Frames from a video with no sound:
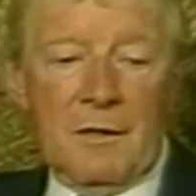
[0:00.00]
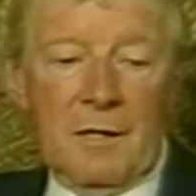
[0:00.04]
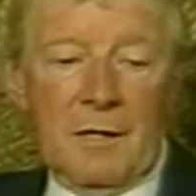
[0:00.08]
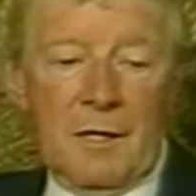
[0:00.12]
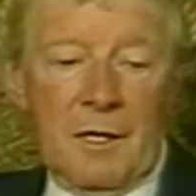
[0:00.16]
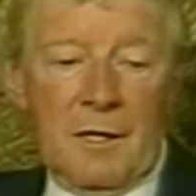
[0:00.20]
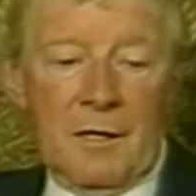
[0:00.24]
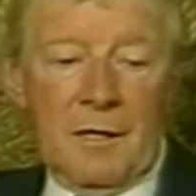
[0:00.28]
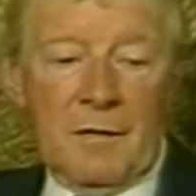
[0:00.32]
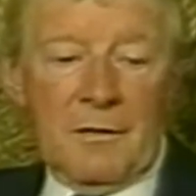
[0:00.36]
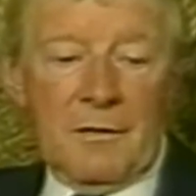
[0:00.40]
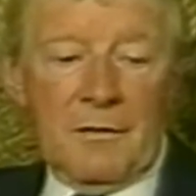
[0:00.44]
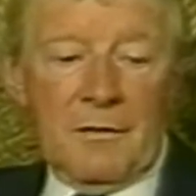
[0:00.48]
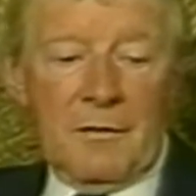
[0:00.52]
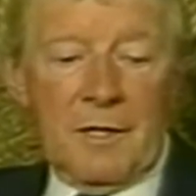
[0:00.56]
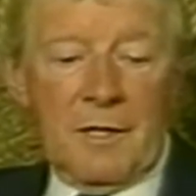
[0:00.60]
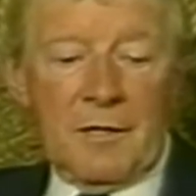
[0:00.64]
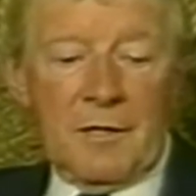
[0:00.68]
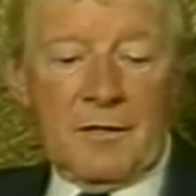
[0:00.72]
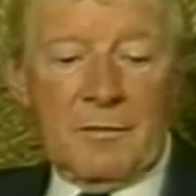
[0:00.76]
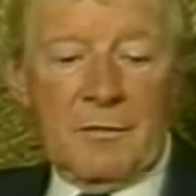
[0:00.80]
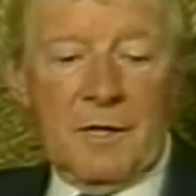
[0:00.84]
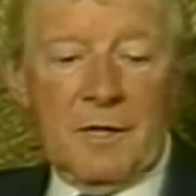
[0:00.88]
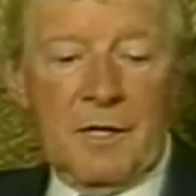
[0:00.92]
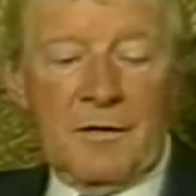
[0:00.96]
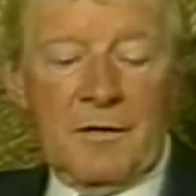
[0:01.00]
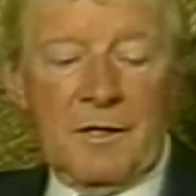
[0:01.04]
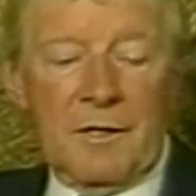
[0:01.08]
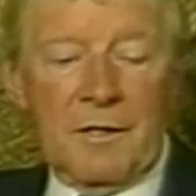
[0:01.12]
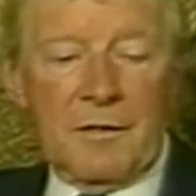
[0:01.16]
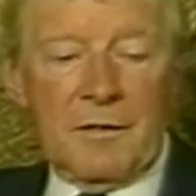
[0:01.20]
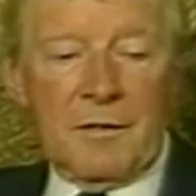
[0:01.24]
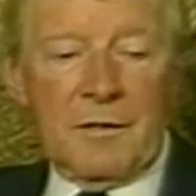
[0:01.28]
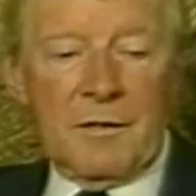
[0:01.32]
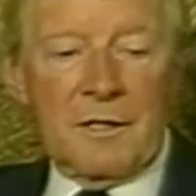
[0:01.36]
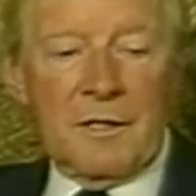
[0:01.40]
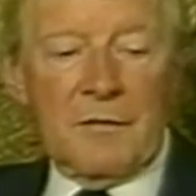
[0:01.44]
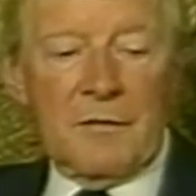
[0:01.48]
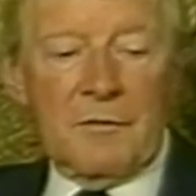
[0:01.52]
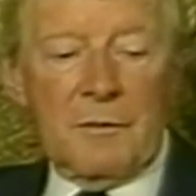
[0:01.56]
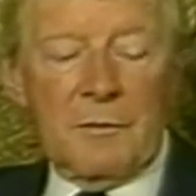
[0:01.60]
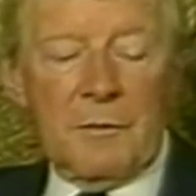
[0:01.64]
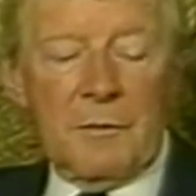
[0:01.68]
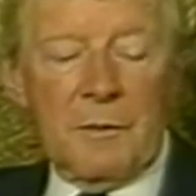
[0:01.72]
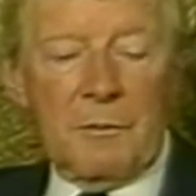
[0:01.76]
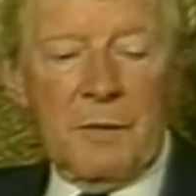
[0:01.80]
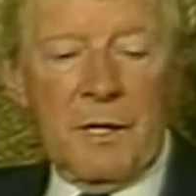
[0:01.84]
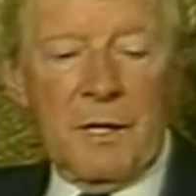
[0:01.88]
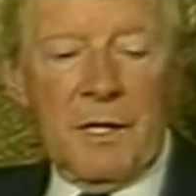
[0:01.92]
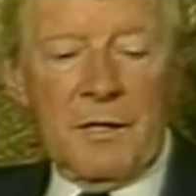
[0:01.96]
and that's about it, and give
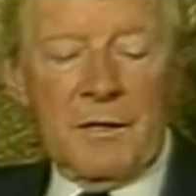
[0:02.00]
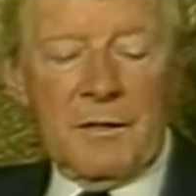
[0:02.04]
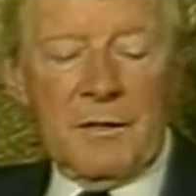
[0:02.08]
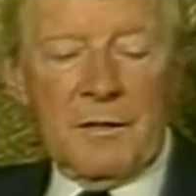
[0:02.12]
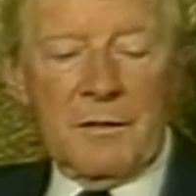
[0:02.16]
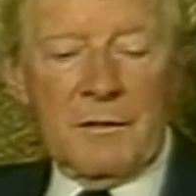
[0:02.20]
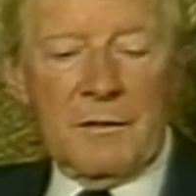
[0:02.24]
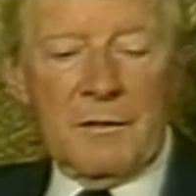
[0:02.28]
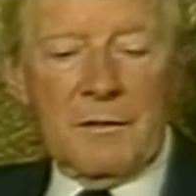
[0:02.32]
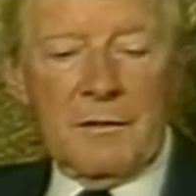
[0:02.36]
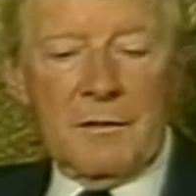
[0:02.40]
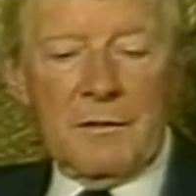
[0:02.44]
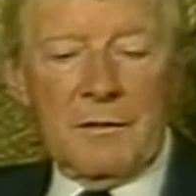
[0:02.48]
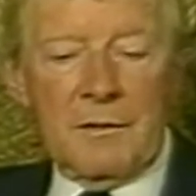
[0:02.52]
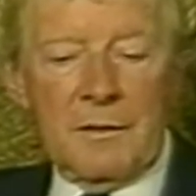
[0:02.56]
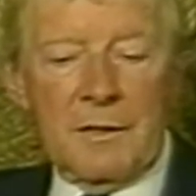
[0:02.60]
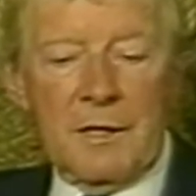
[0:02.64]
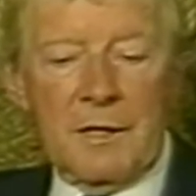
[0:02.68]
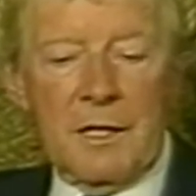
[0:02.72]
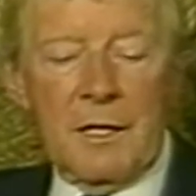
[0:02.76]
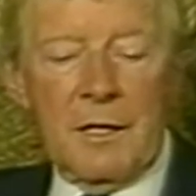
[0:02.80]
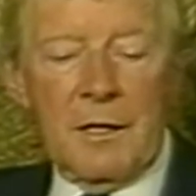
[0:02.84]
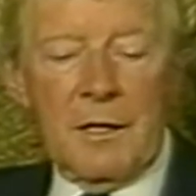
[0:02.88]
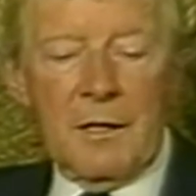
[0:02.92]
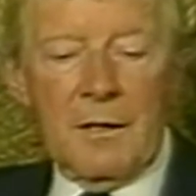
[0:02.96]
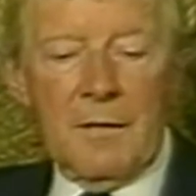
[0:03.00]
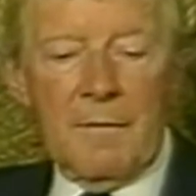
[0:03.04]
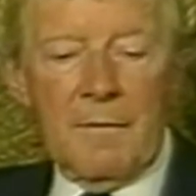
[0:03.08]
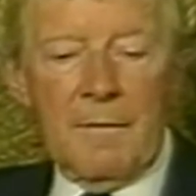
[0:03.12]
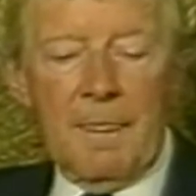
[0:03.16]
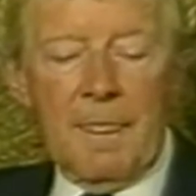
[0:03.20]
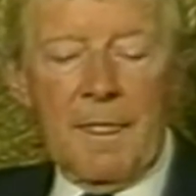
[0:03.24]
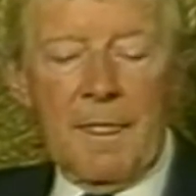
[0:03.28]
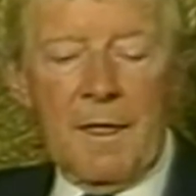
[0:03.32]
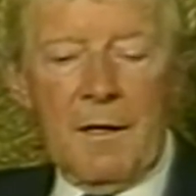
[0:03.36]
them a pain killer.